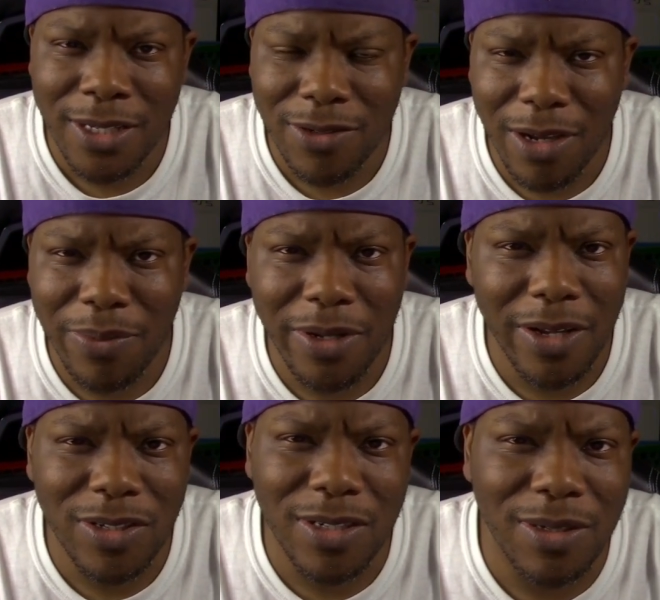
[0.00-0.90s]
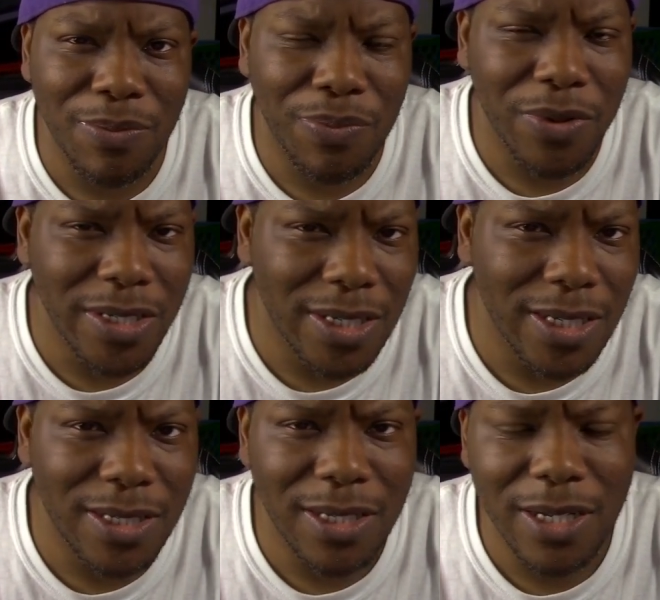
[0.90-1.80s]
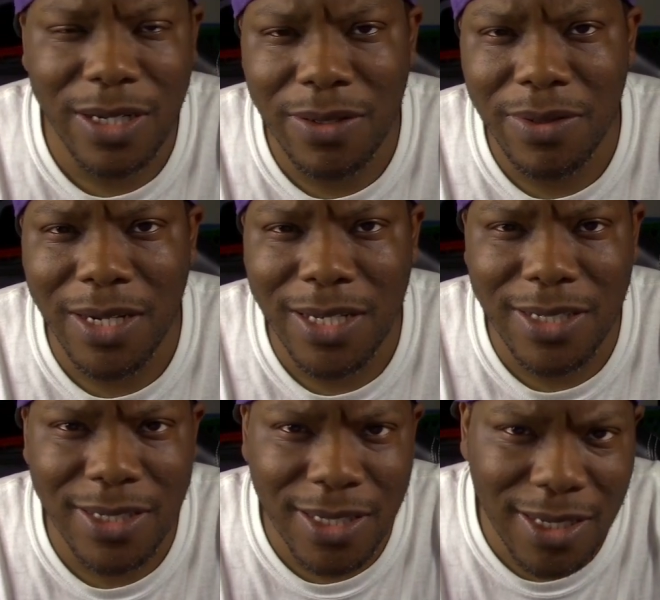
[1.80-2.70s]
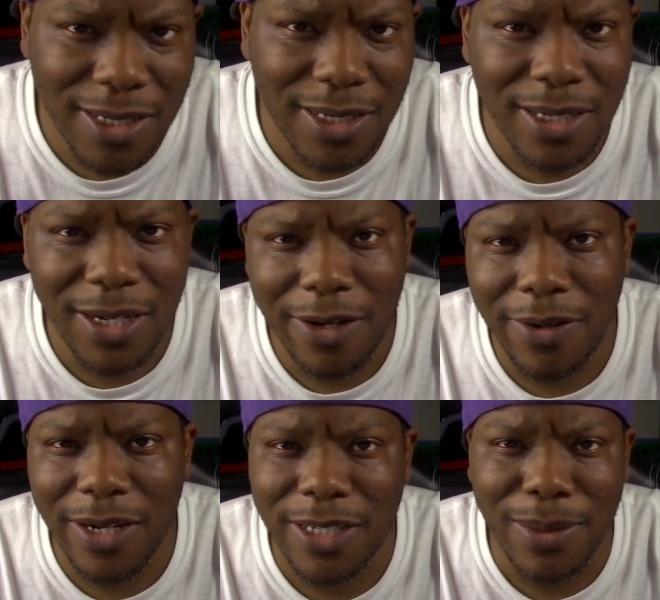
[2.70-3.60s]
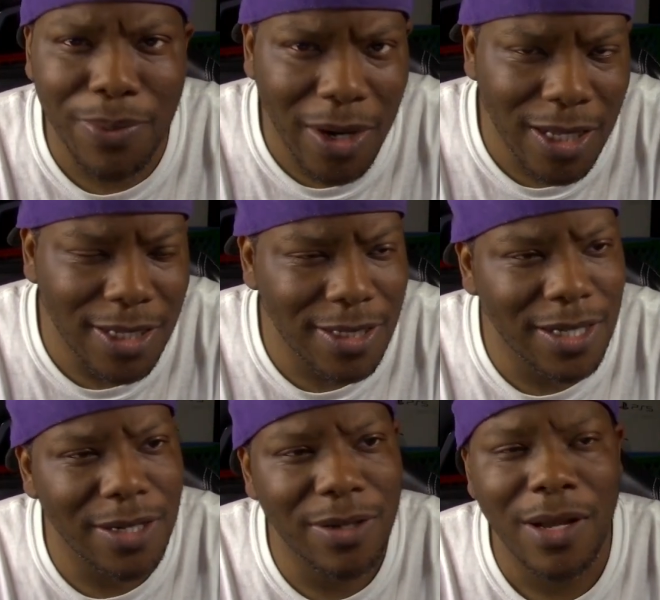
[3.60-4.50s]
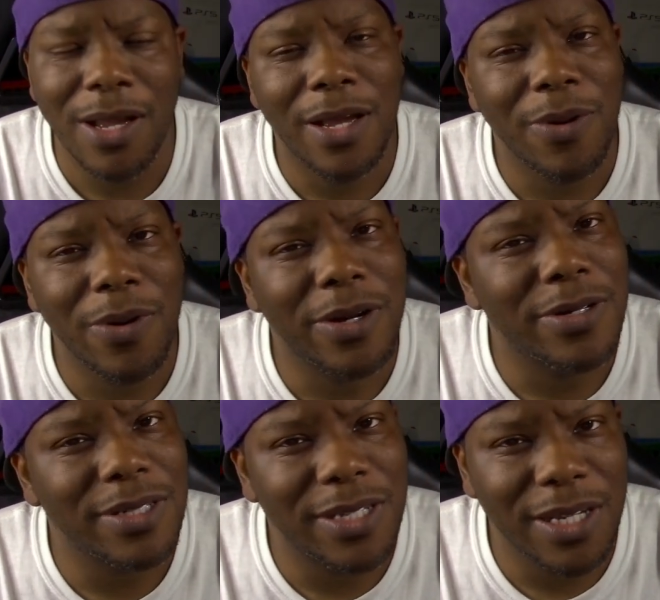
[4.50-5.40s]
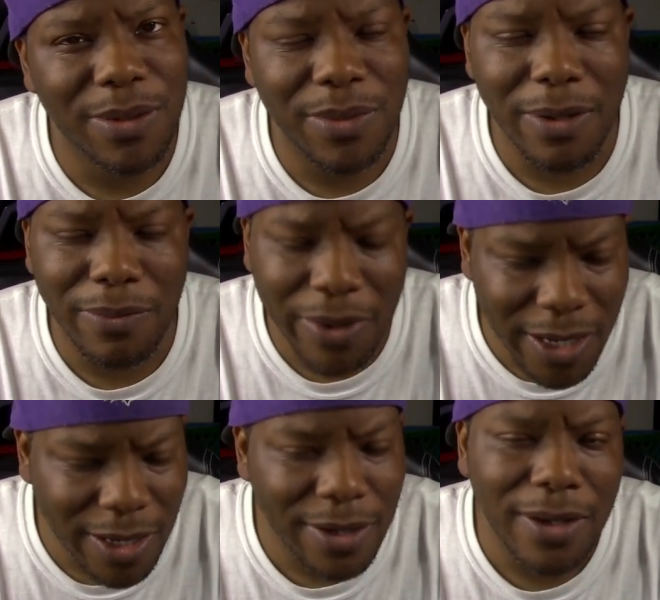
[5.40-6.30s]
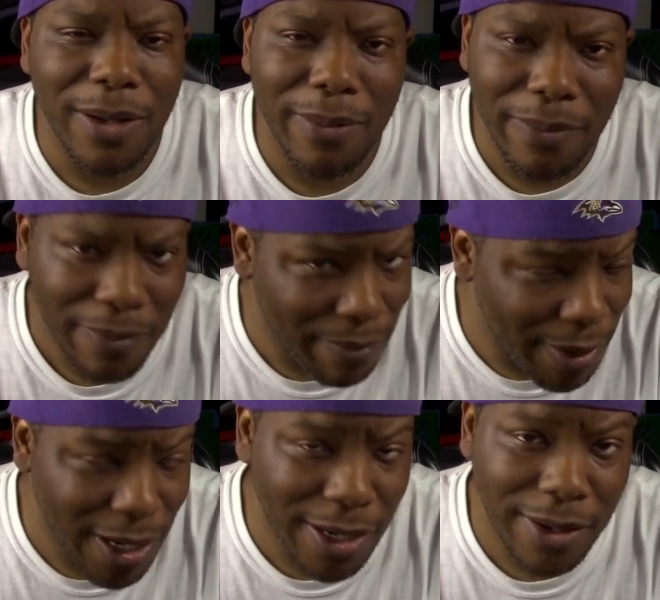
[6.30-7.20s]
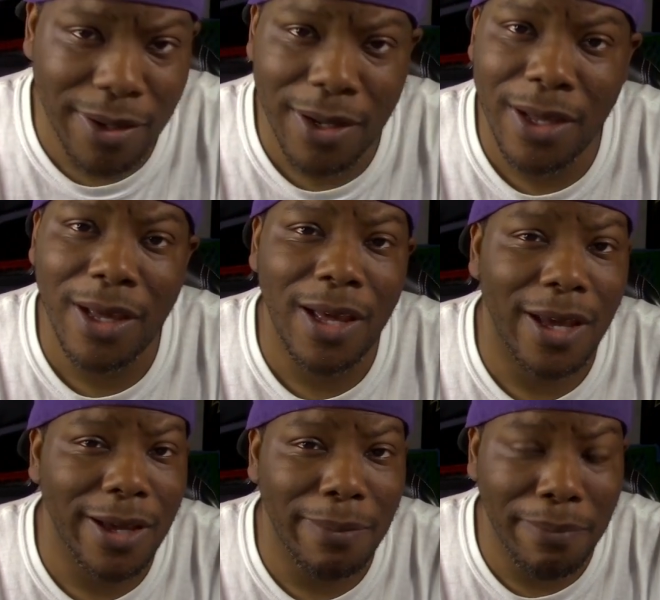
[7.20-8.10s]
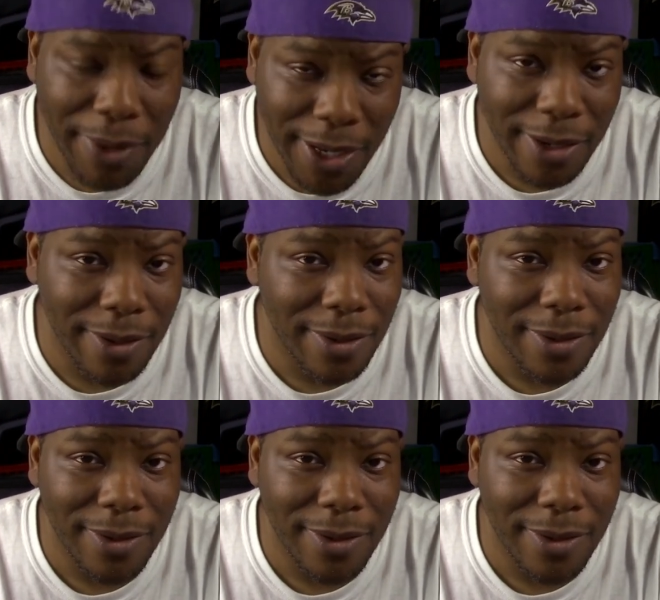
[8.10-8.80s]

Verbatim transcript: So I believe as the preseason go and as the season go and as practice go, we're gonna see him get better, better, and better.